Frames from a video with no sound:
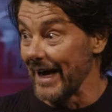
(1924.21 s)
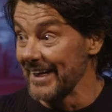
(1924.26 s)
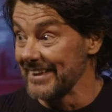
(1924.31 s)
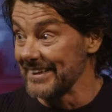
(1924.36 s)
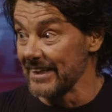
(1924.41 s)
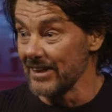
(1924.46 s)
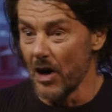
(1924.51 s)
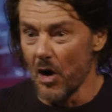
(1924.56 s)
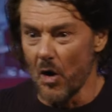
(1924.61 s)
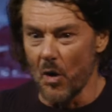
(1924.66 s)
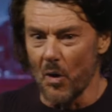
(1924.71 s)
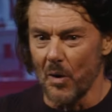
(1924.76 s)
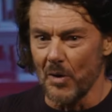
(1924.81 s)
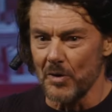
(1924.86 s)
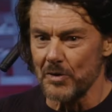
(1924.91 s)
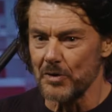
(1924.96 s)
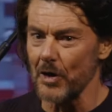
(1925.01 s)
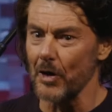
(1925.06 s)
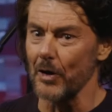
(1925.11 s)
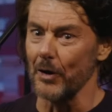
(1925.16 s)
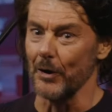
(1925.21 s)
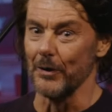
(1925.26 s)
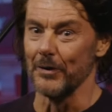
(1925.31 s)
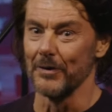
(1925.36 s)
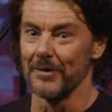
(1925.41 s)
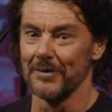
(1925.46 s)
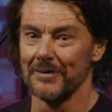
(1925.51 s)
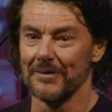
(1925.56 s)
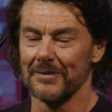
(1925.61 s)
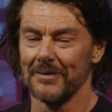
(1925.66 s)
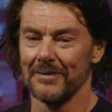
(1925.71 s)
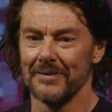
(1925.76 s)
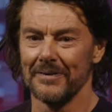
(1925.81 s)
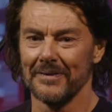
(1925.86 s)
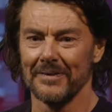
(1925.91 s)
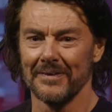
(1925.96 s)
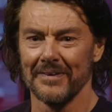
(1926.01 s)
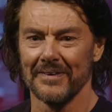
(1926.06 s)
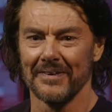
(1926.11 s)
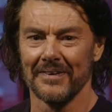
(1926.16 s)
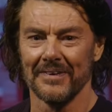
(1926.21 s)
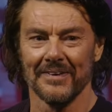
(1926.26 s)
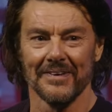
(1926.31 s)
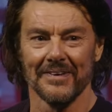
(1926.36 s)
that. He said, dude, yeah.